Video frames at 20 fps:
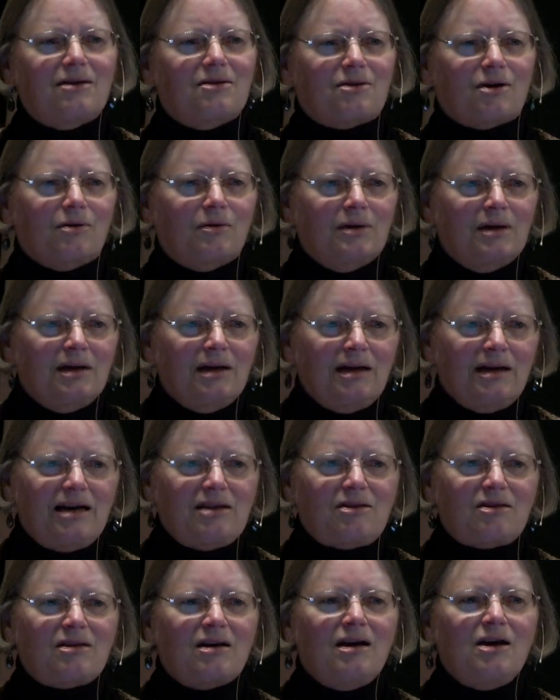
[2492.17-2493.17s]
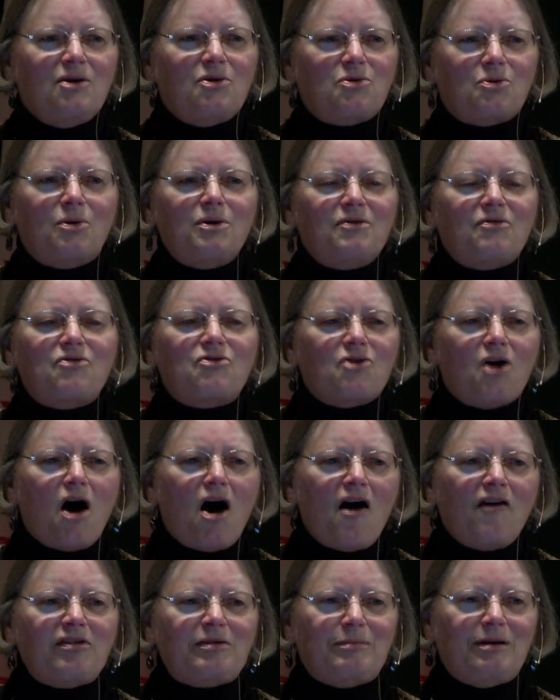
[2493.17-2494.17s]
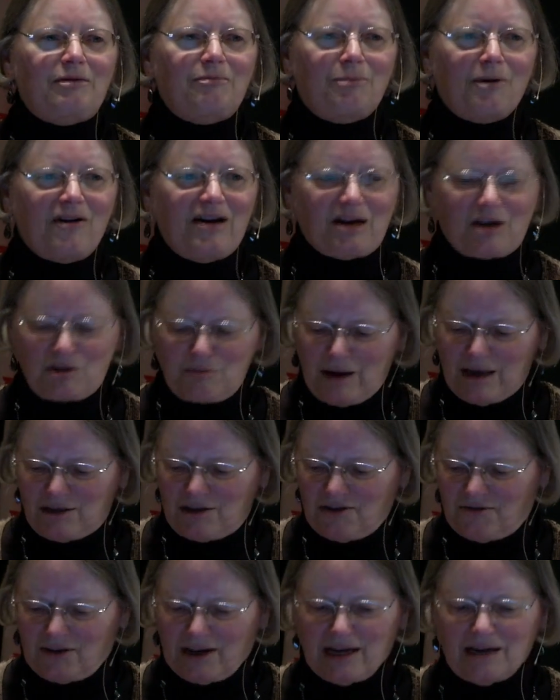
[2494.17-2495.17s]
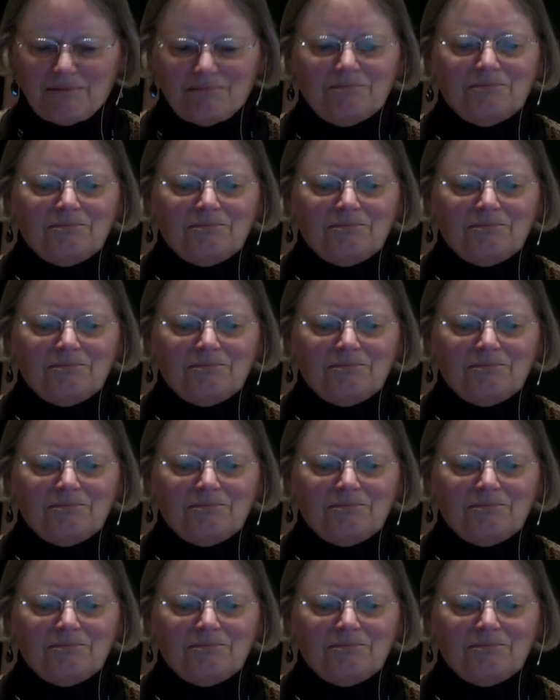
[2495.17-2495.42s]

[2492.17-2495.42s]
So it's sort of solved, but very expensively.